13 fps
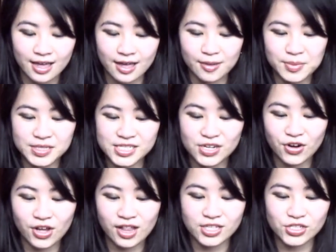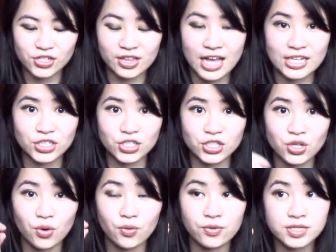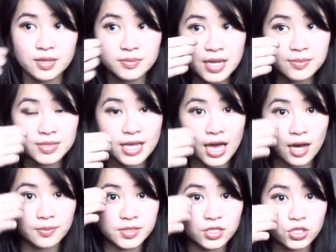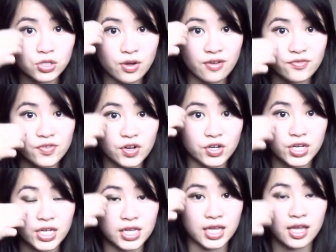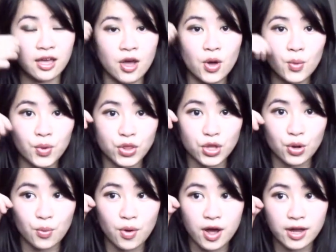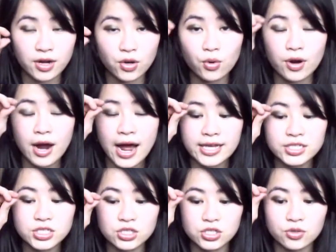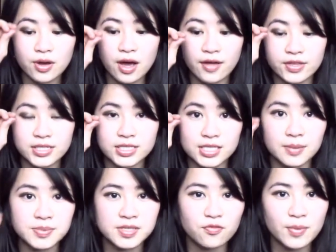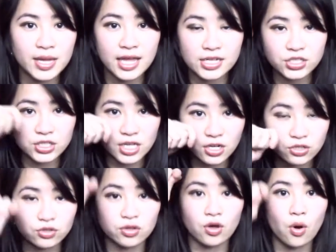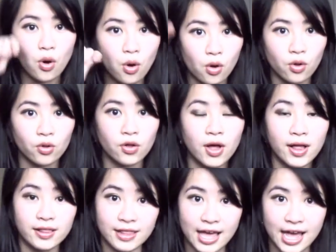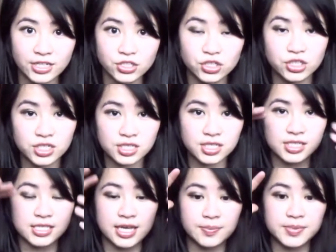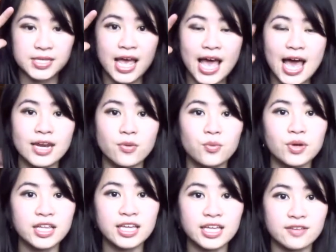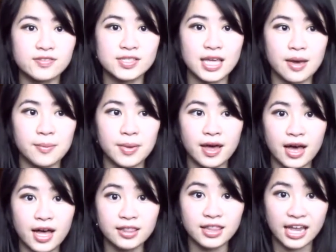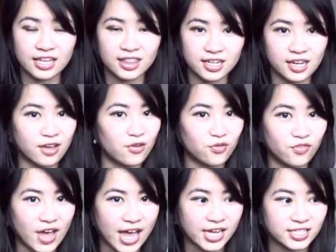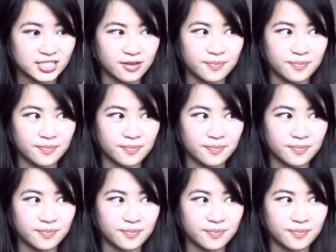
material onto your lashes. So sometimes it helps to do it vertically with your wand, or I just do it on the tips of my lashes. I don't do the whole lash, just the tips, and it really gives them a lengthening effect.